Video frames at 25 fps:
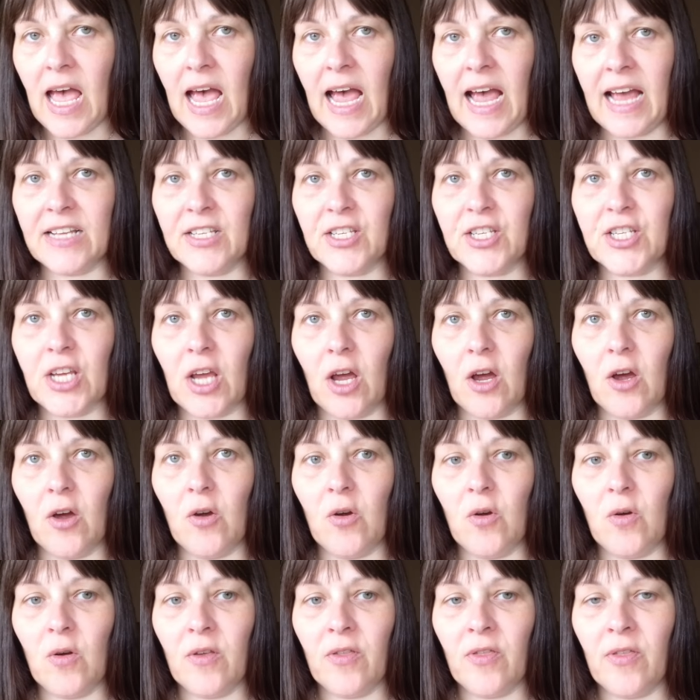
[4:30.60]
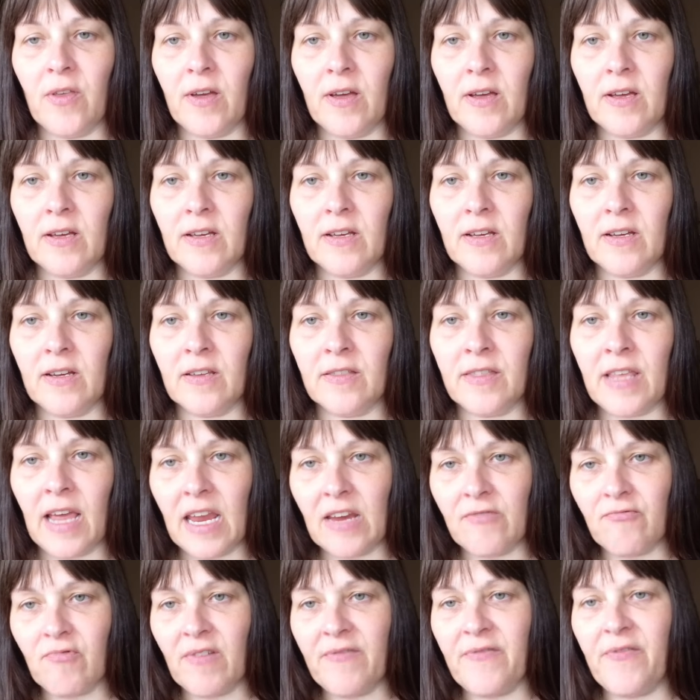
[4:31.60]
And so
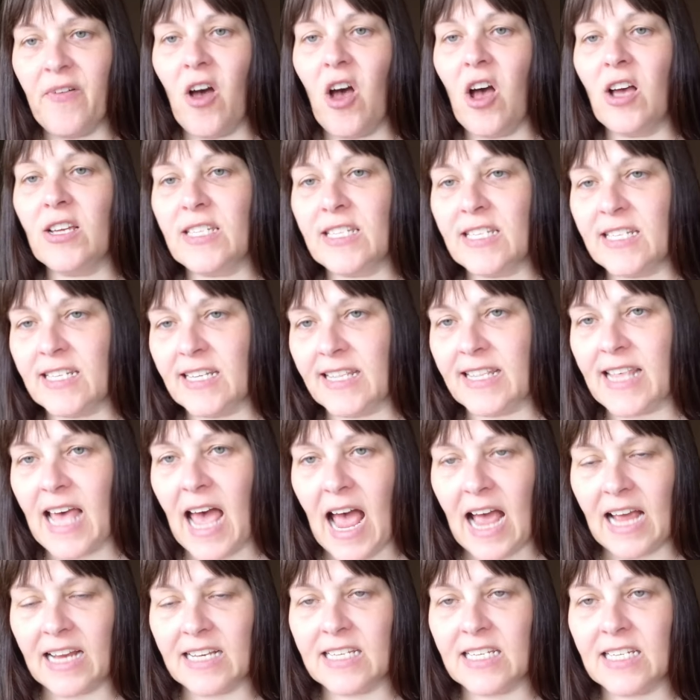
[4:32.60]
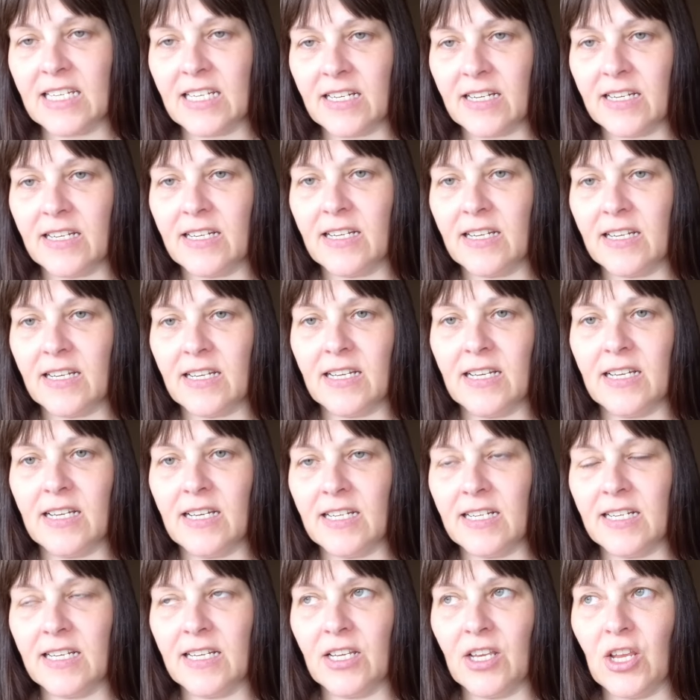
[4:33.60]
they reversed that
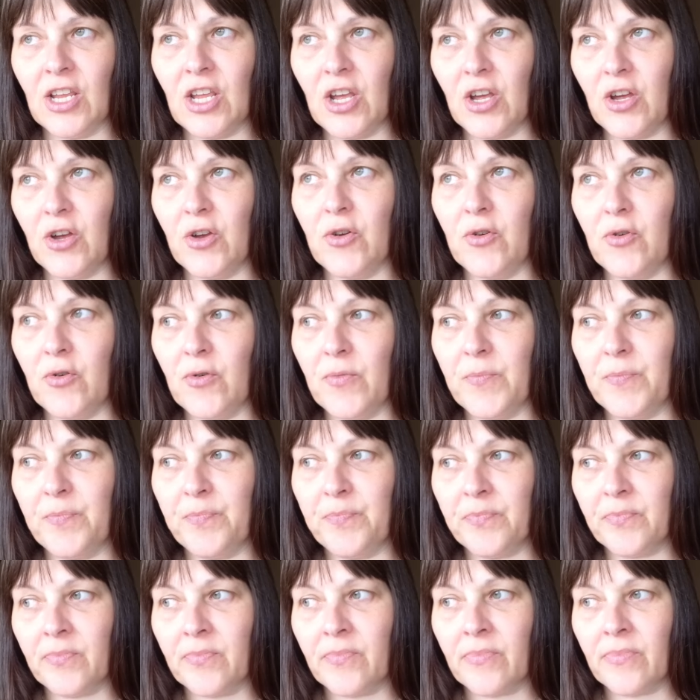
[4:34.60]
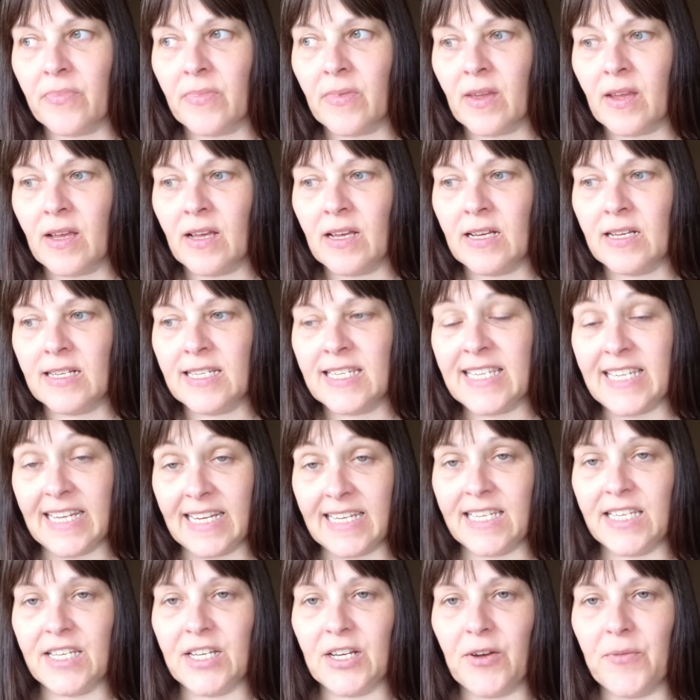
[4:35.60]
new
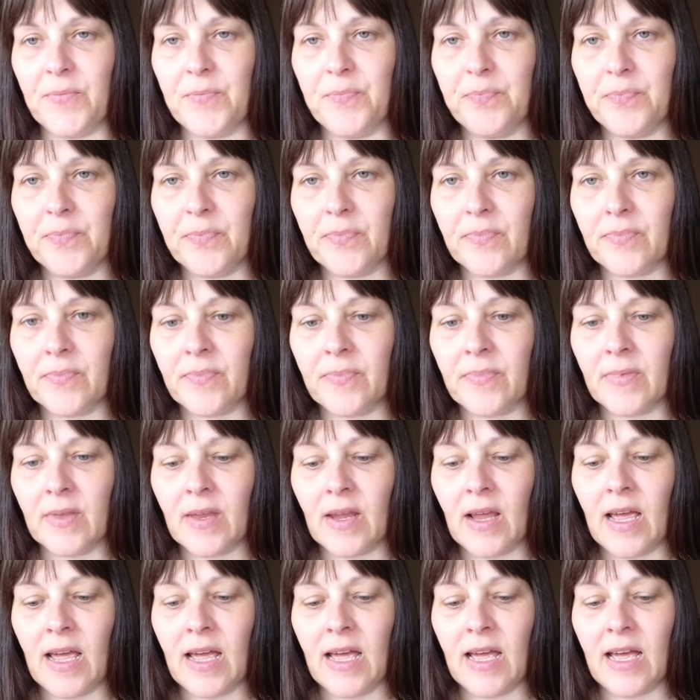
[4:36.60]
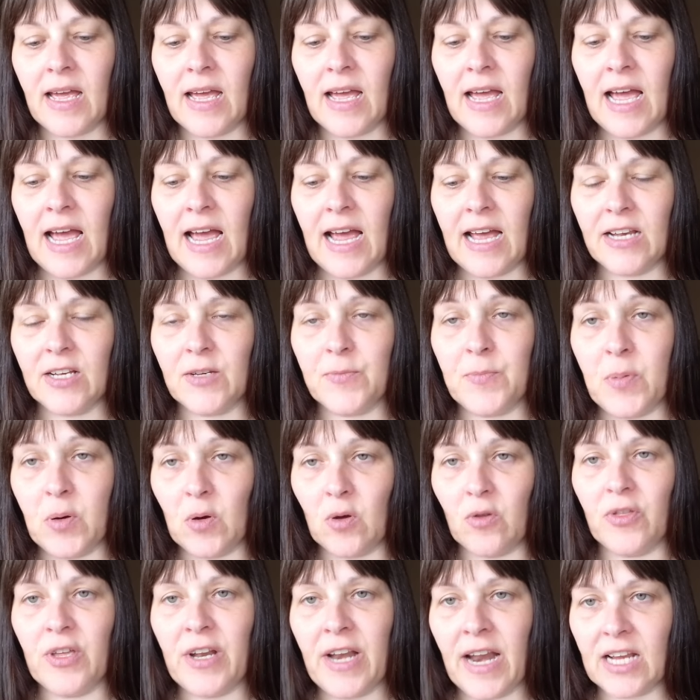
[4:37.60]
system and
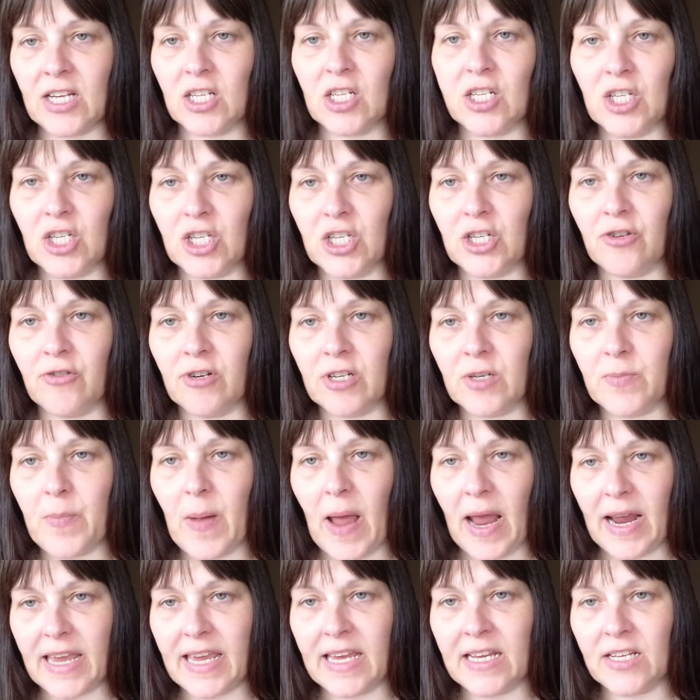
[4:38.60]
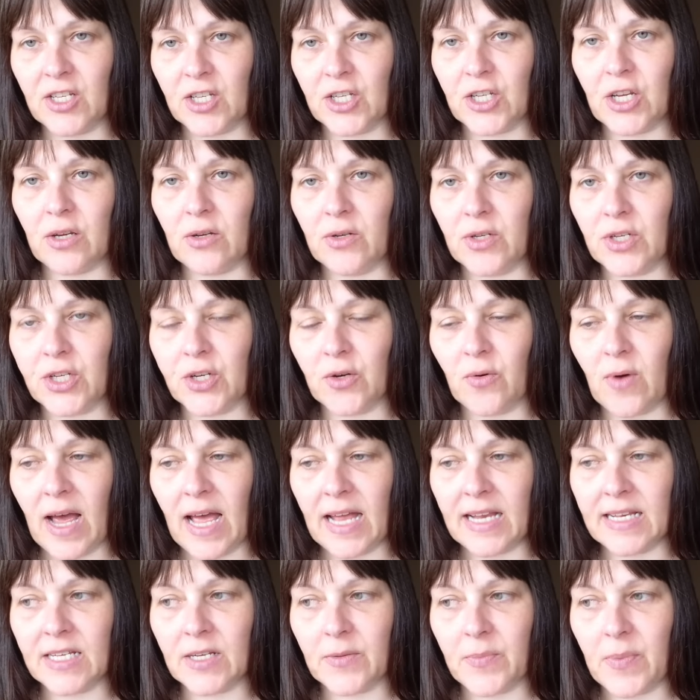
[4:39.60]
put the national insurance back in so you still
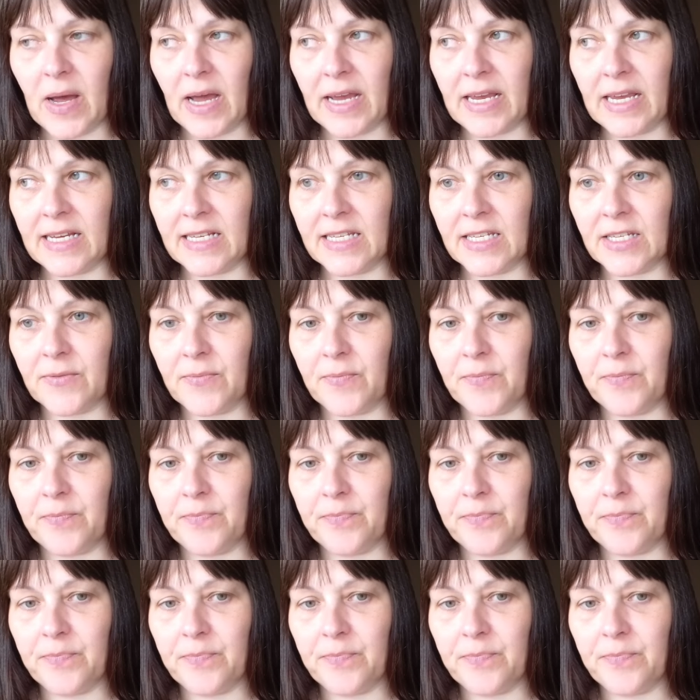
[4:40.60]
had to pay it.